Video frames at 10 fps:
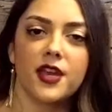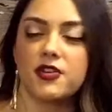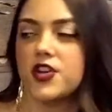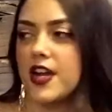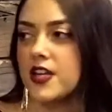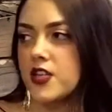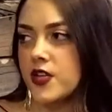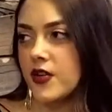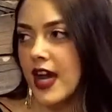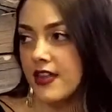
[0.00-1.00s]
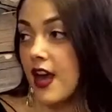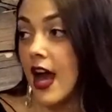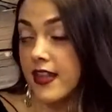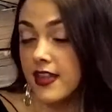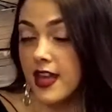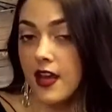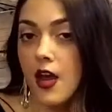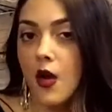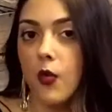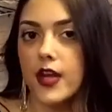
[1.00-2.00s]
they were trying to do, I think,
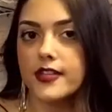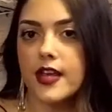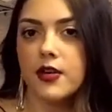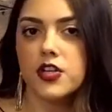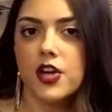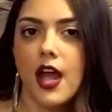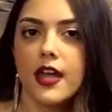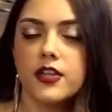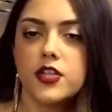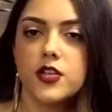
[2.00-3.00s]
was they were trying